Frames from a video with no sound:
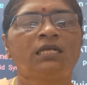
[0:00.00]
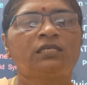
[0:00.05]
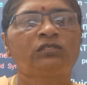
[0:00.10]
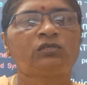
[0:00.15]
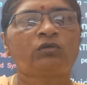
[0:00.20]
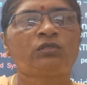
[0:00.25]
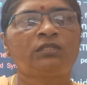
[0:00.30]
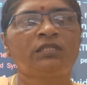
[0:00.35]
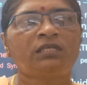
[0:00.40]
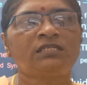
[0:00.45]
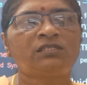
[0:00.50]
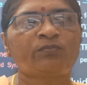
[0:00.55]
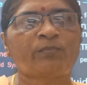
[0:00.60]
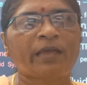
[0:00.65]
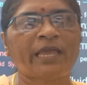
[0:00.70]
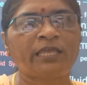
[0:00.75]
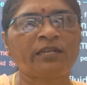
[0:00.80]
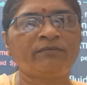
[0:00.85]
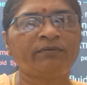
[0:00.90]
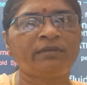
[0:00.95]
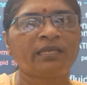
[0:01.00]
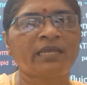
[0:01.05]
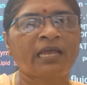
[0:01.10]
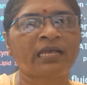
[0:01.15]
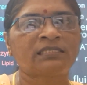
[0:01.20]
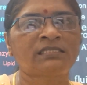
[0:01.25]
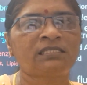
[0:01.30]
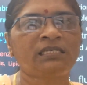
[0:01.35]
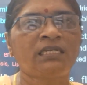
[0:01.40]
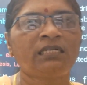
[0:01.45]
So this pyruvic
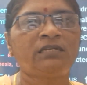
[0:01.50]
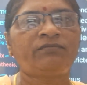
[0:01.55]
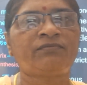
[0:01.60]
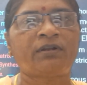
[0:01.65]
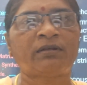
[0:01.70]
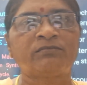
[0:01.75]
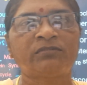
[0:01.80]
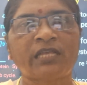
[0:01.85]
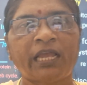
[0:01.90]
acid from